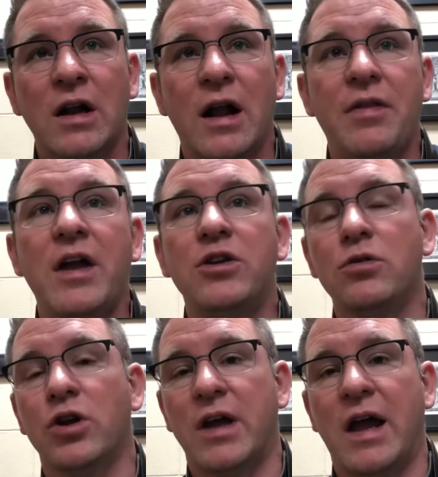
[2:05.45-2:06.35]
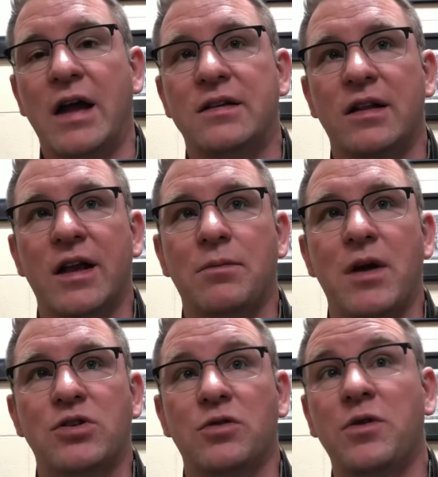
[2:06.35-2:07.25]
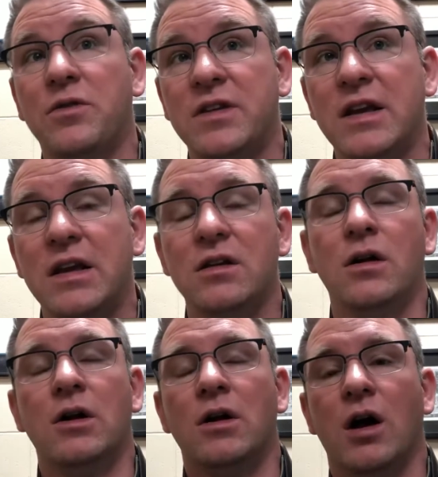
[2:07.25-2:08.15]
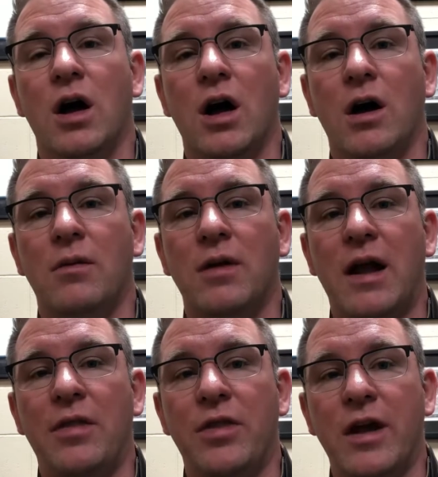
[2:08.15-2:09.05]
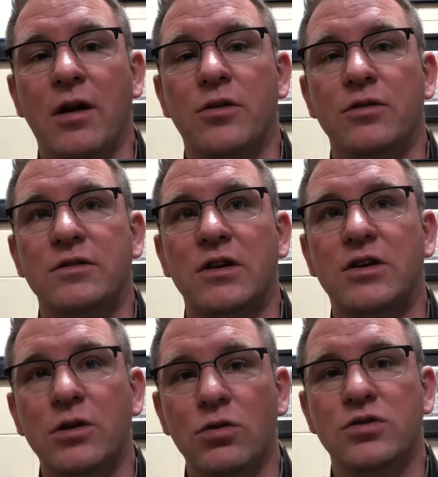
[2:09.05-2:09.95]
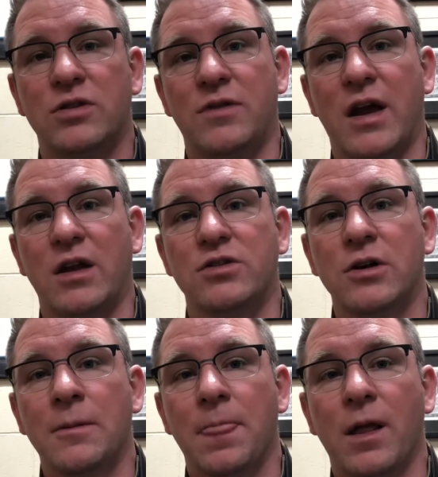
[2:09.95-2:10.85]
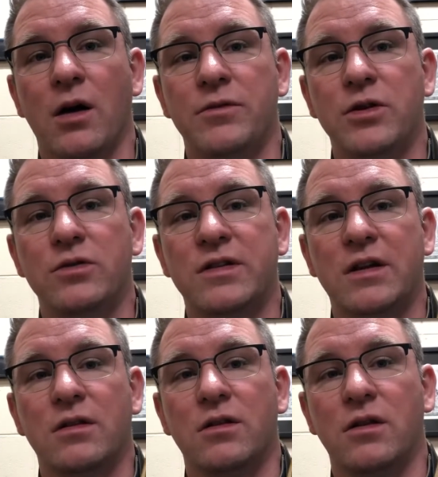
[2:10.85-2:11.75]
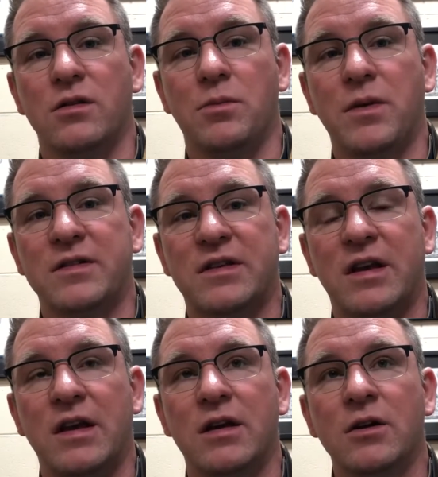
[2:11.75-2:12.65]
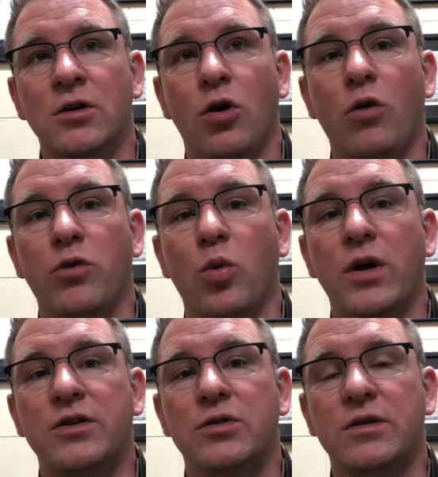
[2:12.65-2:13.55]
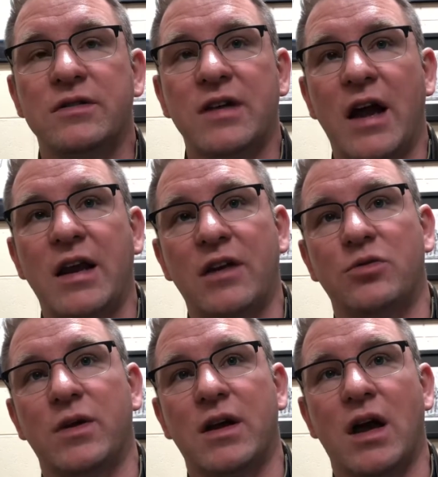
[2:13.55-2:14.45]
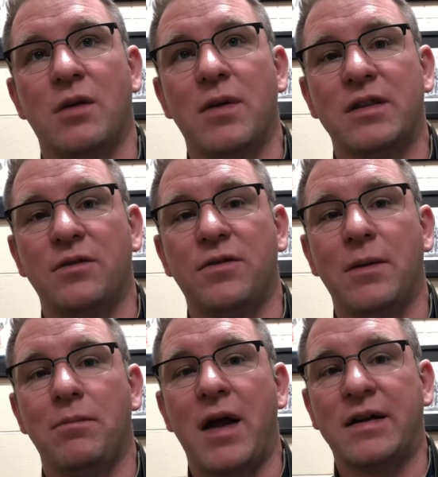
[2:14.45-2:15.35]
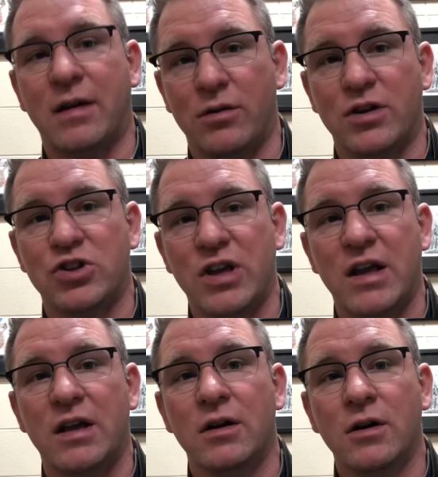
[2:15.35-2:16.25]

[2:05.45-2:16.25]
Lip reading: And then you look ahead to like measure 15, and there's a huge advantage of using the bis key over 1, 2 inside as we kind of make the flip back down to G.